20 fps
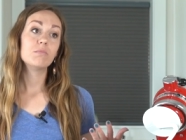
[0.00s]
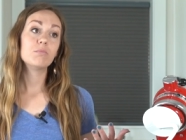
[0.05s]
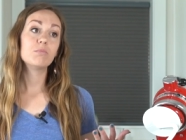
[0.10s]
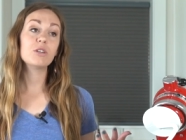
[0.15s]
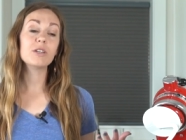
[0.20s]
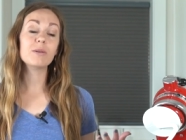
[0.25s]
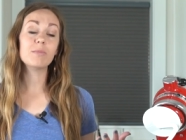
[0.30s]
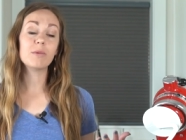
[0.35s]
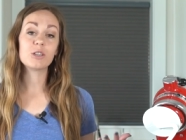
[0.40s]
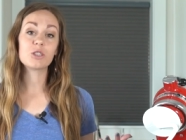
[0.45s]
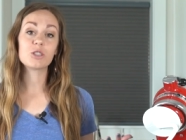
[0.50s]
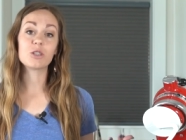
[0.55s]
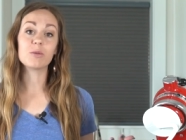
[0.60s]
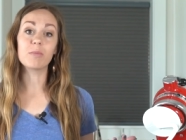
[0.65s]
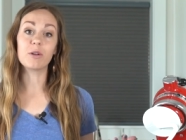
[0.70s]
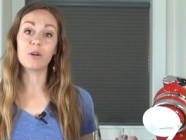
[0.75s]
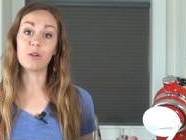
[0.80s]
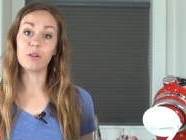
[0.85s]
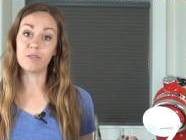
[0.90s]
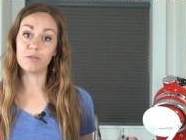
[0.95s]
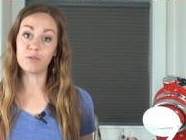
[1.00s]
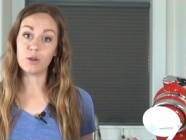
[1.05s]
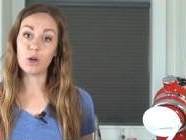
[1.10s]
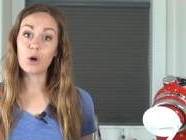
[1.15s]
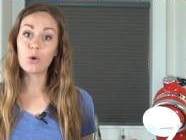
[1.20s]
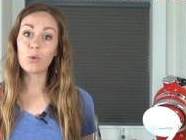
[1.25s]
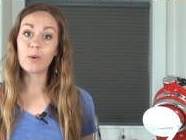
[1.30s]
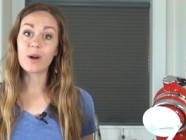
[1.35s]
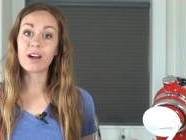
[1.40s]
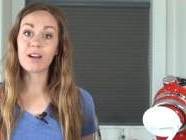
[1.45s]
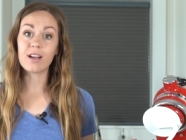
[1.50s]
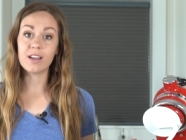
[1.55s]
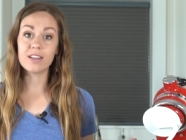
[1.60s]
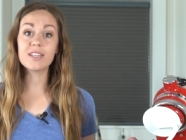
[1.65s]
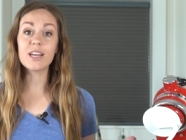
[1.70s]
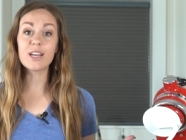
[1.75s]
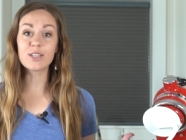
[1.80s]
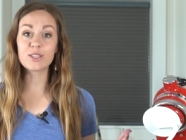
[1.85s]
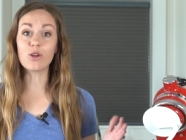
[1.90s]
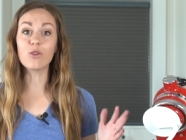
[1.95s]
pretty much the middle of nowhere, it
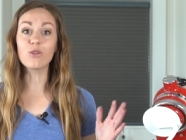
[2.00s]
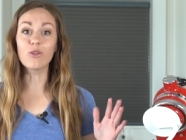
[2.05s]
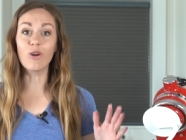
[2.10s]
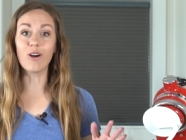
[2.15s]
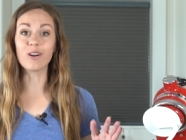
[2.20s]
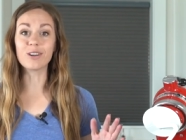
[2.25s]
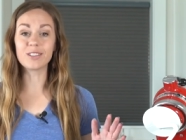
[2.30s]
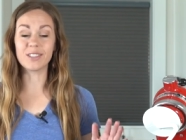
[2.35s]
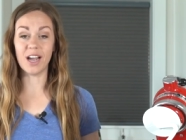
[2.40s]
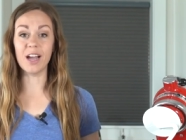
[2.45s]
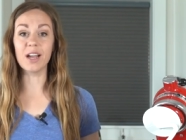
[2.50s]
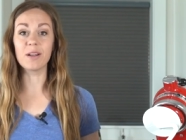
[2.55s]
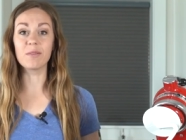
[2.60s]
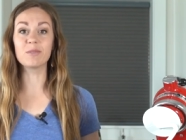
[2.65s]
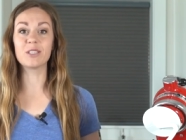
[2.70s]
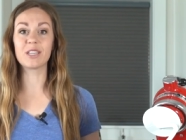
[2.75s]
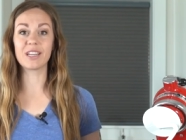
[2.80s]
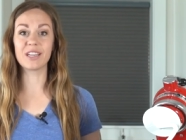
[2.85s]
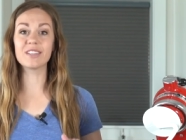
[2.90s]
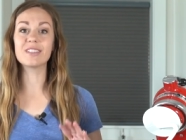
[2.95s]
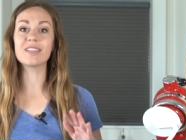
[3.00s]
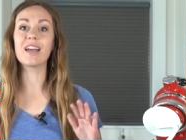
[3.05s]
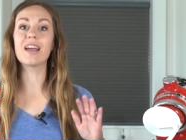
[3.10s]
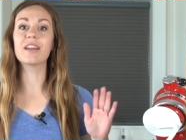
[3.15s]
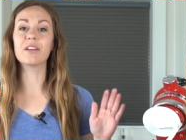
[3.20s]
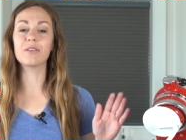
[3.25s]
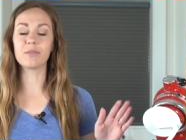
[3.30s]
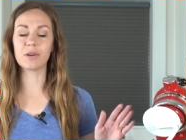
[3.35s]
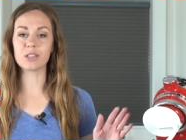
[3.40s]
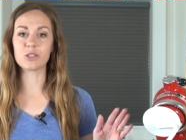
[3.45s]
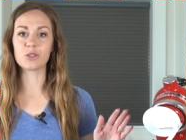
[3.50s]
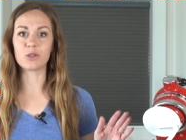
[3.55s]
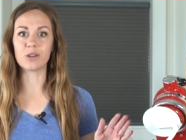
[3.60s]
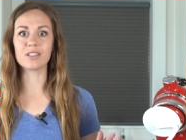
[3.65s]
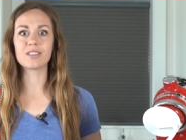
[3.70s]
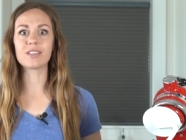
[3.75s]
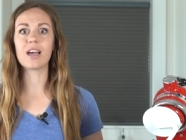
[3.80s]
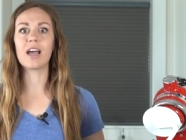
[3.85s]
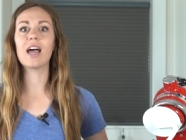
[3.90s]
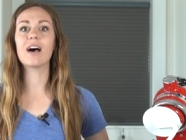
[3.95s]
takes a long time to get to any
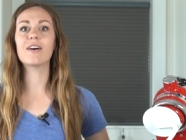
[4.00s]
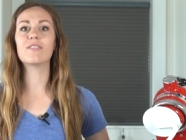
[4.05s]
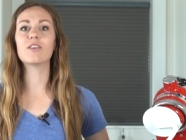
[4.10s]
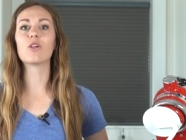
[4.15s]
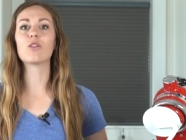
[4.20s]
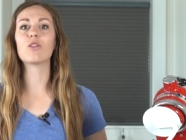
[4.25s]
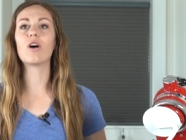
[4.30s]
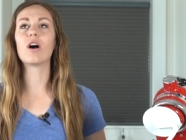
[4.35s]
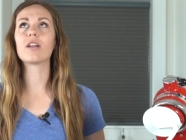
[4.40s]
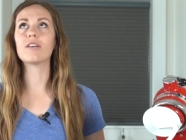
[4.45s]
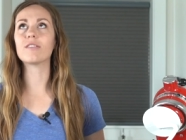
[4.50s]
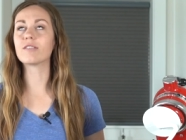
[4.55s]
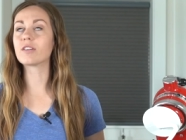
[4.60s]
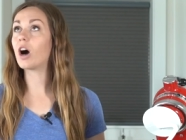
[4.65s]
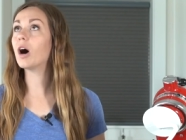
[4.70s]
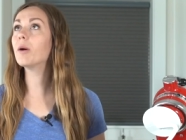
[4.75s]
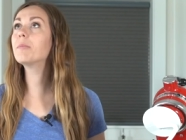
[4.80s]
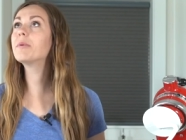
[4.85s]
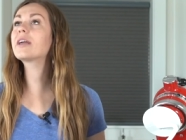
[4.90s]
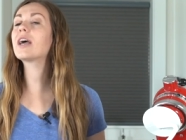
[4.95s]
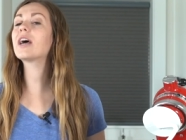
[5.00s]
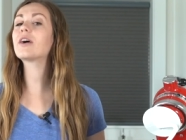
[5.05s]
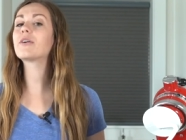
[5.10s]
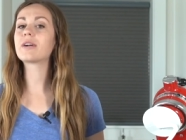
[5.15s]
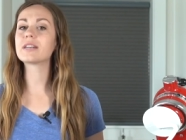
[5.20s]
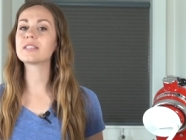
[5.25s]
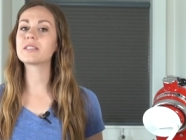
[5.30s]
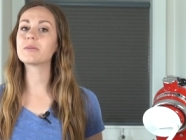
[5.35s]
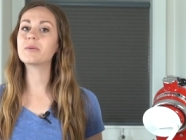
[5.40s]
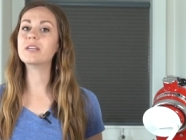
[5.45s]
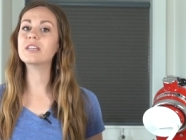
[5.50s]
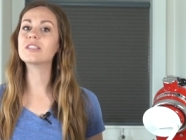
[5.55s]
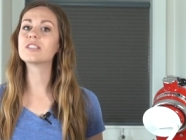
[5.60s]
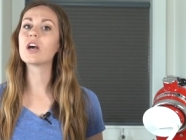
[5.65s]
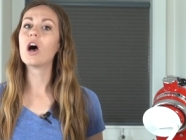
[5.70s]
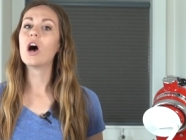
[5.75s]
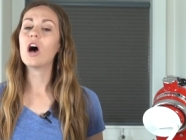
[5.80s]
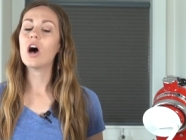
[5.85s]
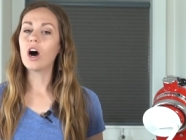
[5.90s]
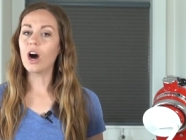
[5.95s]
restaurants. I have a lot of copycat recipes
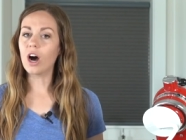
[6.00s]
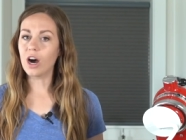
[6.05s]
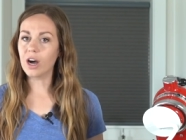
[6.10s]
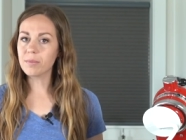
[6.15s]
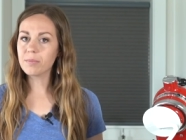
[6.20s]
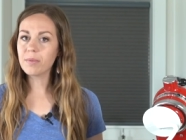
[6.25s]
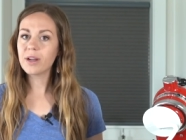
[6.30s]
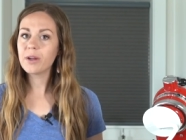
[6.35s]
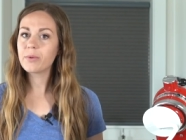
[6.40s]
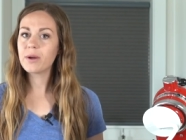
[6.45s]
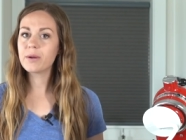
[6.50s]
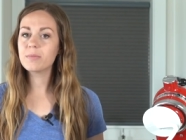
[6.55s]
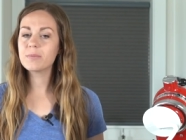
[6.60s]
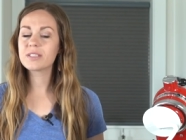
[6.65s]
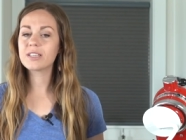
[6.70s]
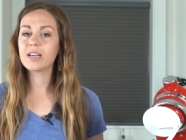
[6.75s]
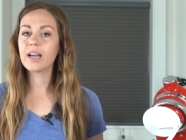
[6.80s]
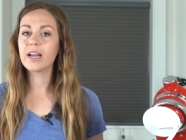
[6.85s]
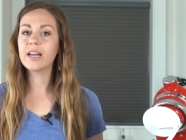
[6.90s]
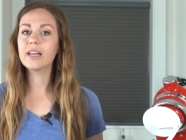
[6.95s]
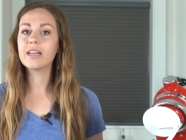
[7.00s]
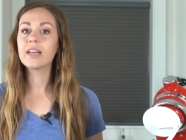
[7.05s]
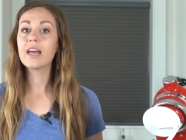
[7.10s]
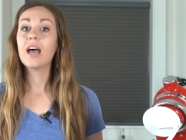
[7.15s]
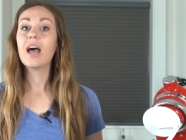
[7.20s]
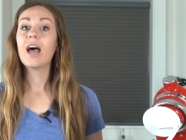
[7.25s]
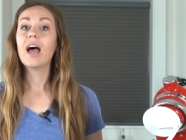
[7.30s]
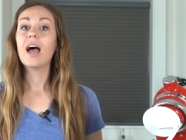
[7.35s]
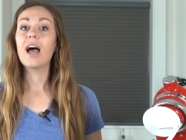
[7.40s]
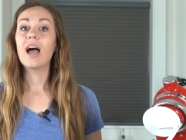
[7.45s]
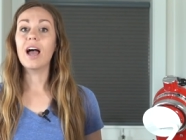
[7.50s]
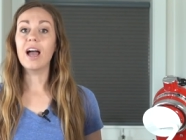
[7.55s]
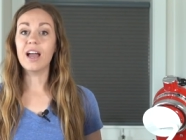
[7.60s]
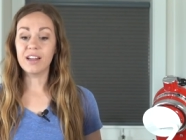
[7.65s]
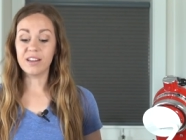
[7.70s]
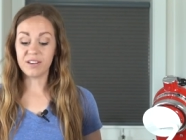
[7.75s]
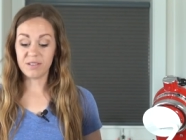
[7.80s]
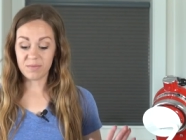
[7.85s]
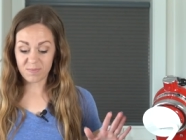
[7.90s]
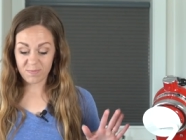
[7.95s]
on my website,
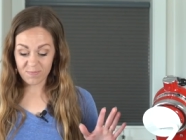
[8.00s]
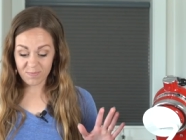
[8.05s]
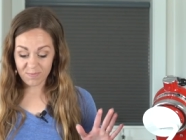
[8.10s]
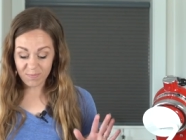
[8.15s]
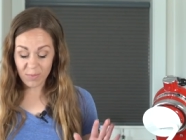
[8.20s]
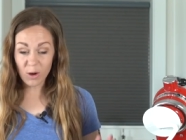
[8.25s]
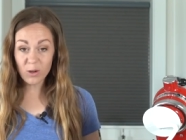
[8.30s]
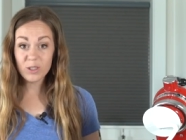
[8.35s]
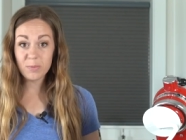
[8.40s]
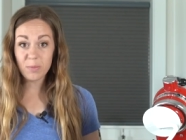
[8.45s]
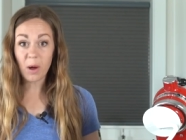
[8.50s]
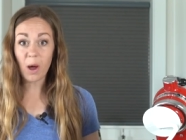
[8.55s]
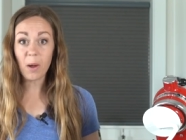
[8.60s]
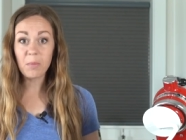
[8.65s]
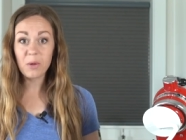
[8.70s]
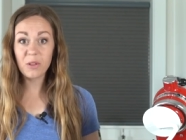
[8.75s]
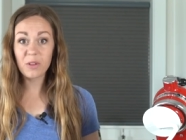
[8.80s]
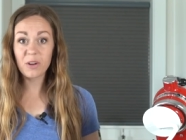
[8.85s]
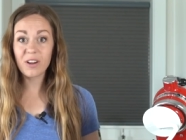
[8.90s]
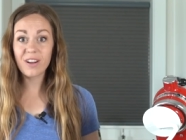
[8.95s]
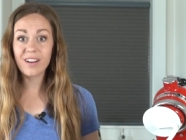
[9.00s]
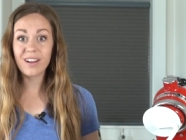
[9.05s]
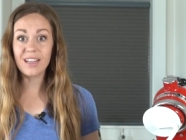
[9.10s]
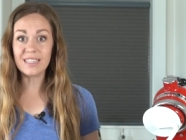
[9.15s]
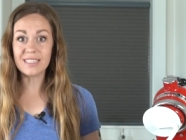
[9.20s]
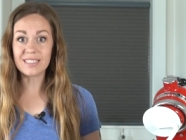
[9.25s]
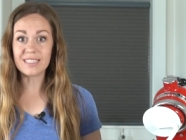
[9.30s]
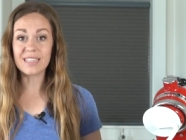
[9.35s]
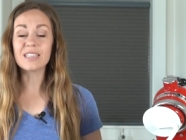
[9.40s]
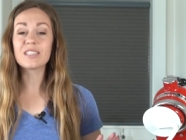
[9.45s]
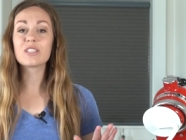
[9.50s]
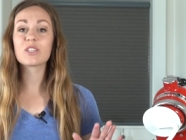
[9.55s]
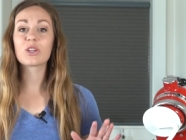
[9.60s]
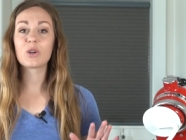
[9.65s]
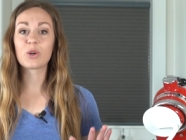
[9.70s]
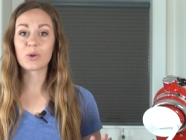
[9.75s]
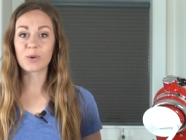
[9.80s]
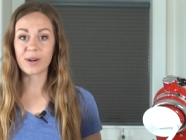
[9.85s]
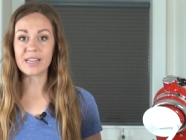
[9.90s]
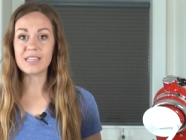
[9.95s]
and most popular is this
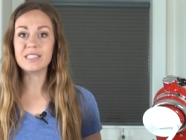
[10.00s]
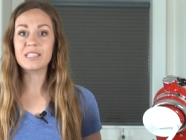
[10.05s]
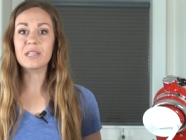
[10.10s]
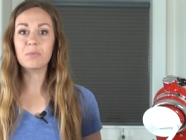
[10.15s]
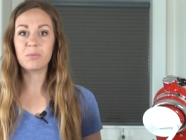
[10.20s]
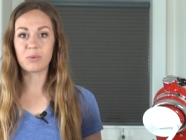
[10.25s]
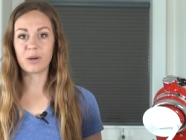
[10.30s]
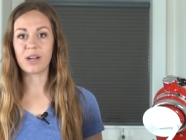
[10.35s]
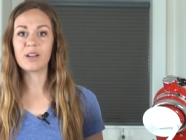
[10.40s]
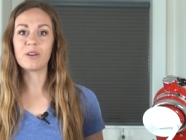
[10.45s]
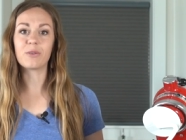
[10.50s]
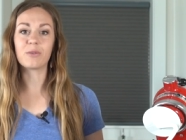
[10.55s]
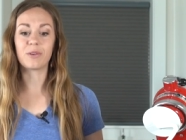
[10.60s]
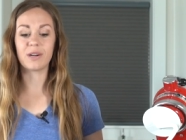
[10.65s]
crazy bread